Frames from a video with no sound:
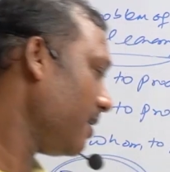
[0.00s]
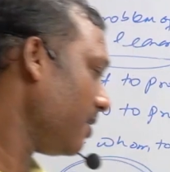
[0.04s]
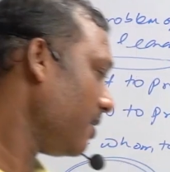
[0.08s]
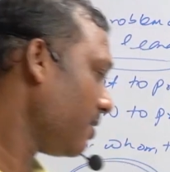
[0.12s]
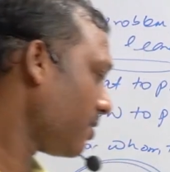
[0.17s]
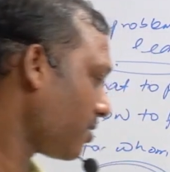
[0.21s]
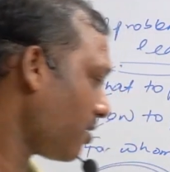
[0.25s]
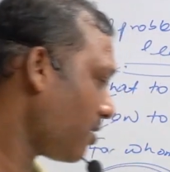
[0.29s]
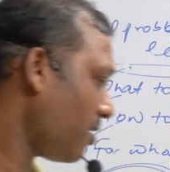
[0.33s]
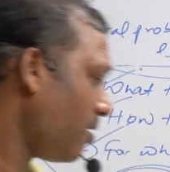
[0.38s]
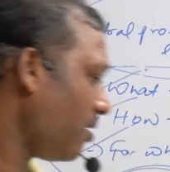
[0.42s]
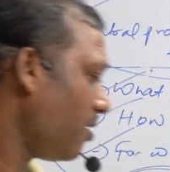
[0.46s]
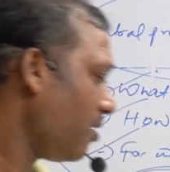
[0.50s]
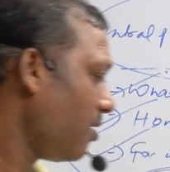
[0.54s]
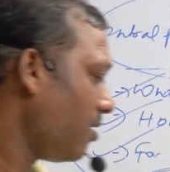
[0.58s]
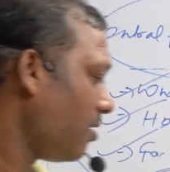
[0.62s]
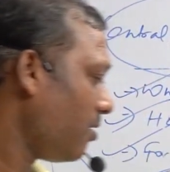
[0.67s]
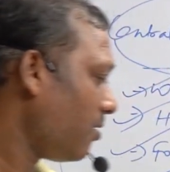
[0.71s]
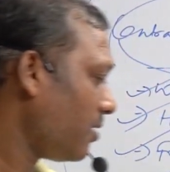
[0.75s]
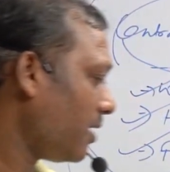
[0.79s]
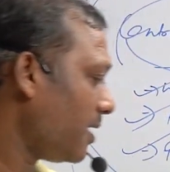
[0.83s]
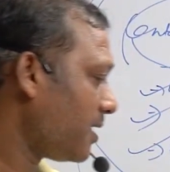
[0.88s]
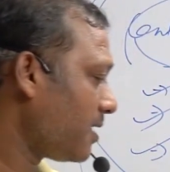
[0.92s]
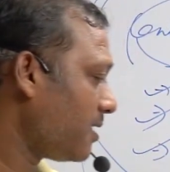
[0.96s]
So
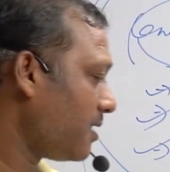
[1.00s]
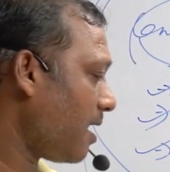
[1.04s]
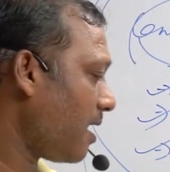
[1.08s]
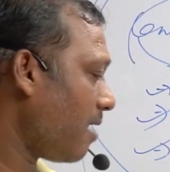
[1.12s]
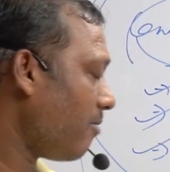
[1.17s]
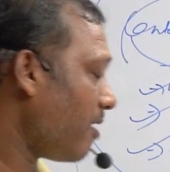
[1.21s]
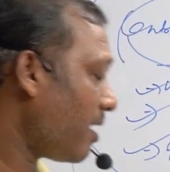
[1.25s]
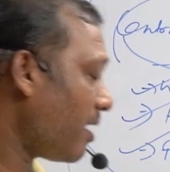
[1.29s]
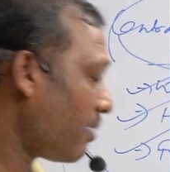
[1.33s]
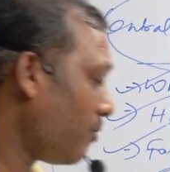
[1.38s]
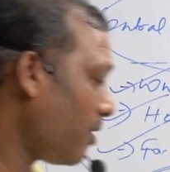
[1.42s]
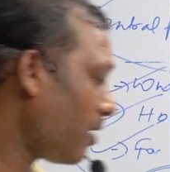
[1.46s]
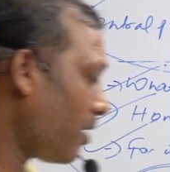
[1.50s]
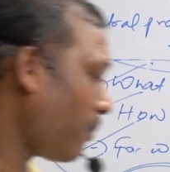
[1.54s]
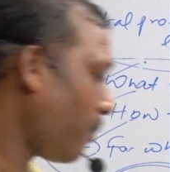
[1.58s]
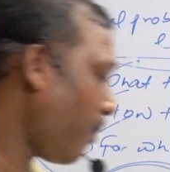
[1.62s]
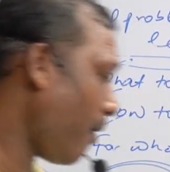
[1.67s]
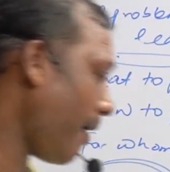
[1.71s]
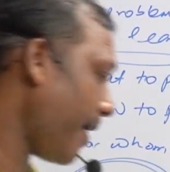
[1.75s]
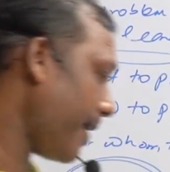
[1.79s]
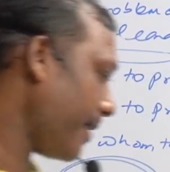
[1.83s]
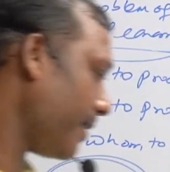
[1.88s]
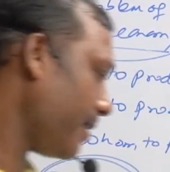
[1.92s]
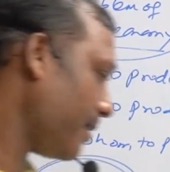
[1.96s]
this is the one more
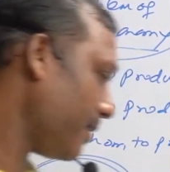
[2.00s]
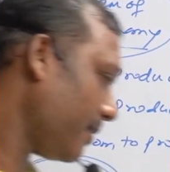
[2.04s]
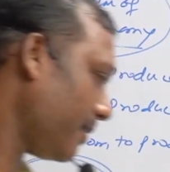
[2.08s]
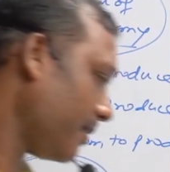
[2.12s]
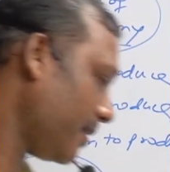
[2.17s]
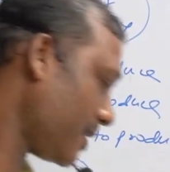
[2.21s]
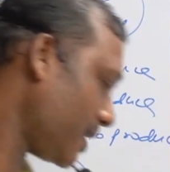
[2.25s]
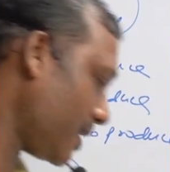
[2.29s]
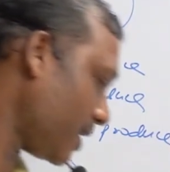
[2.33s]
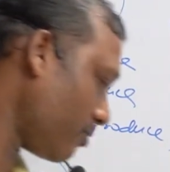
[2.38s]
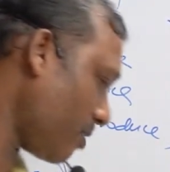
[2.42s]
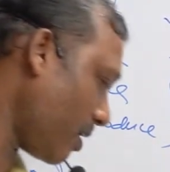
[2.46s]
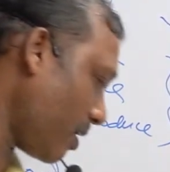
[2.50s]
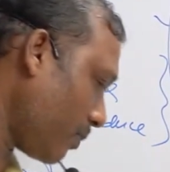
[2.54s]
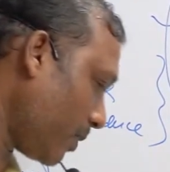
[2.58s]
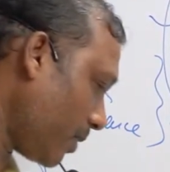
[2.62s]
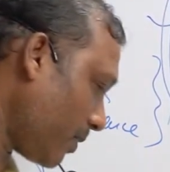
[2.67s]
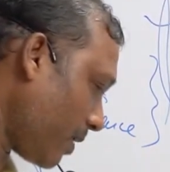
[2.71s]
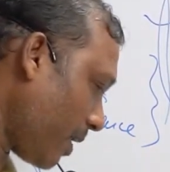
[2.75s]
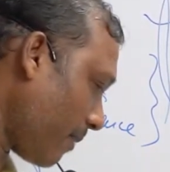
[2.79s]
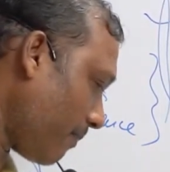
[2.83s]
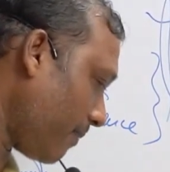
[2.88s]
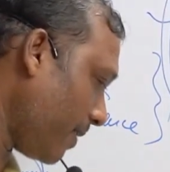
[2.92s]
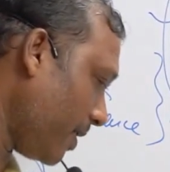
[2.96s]
point. This is one more
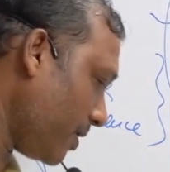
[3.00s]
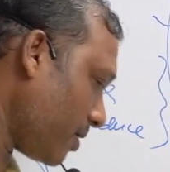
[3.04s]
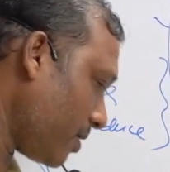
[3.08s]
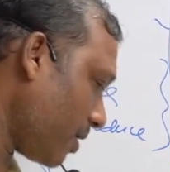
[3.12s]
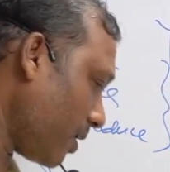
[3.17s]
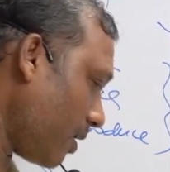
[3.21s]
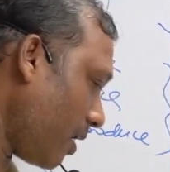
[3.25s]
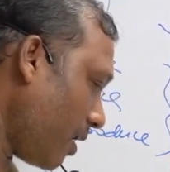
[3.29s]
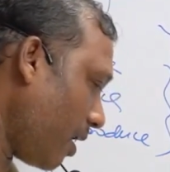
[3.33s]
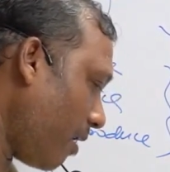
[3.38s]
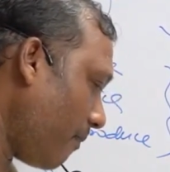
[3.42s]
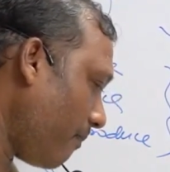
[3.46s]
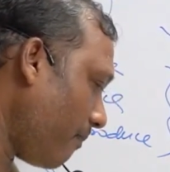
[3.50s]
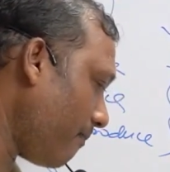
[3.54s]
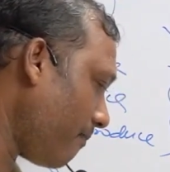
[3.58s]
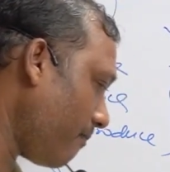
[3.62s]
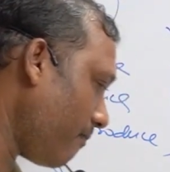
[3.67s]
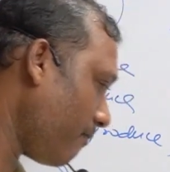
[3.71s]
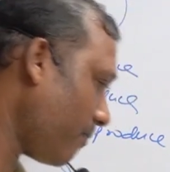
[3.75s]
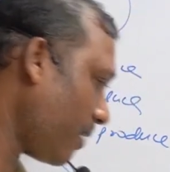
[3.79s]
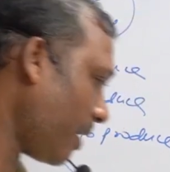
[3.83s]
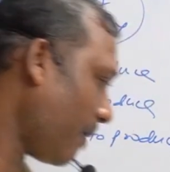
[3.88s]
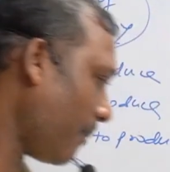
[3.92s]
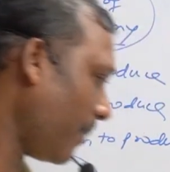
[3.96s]
the feature of
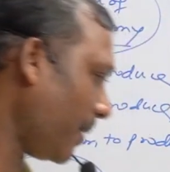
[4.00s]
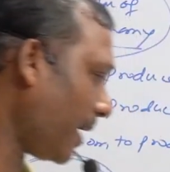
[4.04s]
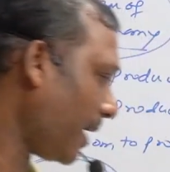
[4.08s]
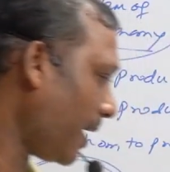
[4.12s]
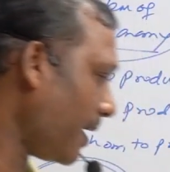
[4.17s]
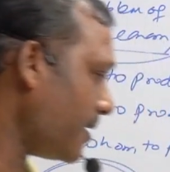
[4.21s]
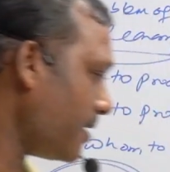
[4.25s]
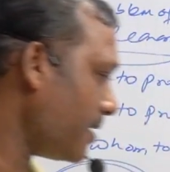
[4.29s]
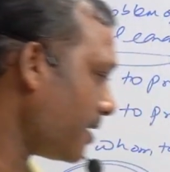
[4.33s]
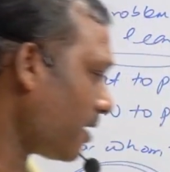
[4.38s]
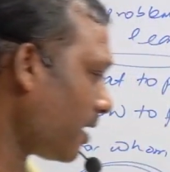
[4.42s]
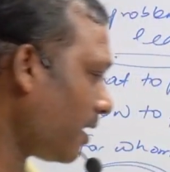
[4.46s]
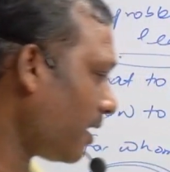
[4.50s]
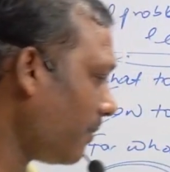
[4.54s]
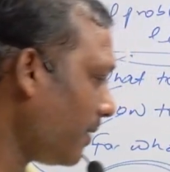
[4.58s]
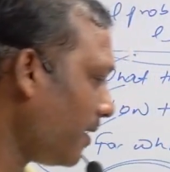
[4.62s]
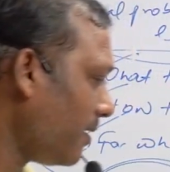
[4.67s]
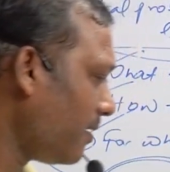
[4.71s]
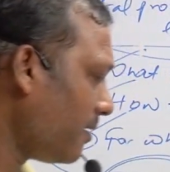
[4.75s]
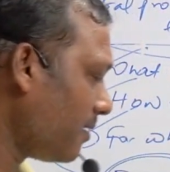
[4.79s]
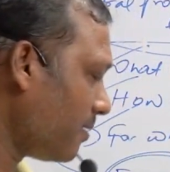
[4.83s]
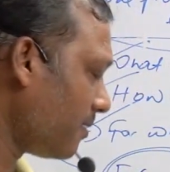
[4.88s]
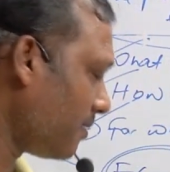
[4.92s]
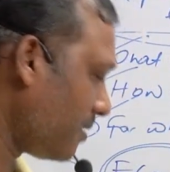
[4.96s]
capitalist economy.
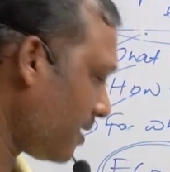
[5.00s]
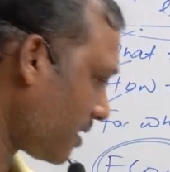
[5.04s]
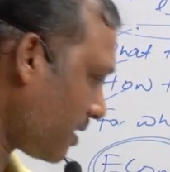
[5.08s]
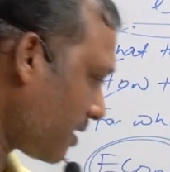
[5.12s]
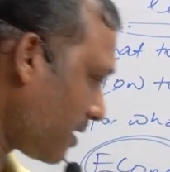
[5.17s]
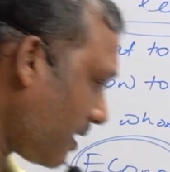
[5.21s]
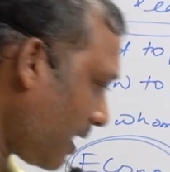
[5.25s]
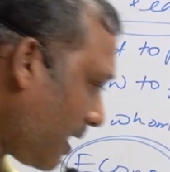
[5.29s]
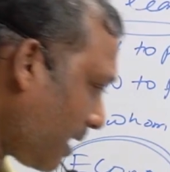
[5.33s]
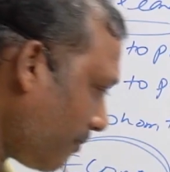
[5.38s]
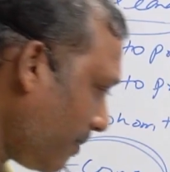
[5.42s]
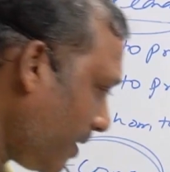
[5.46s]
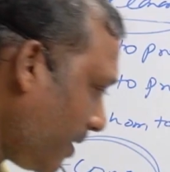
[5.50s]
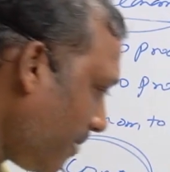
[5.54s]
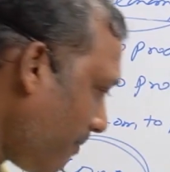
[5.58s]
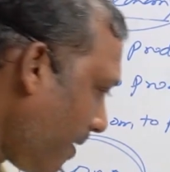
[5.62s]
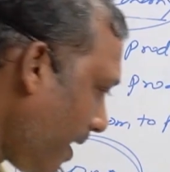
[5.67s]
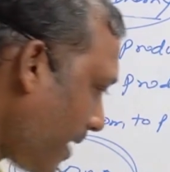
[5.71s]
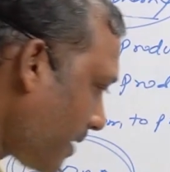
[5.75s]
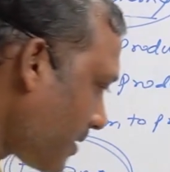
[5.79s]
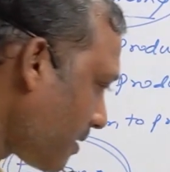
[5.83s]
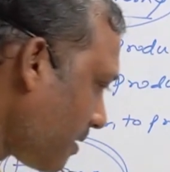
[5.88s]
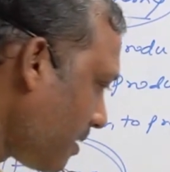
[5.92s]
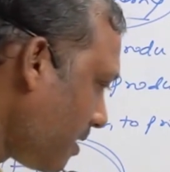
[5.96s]
Just let me
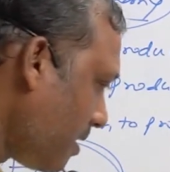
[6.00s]
revise.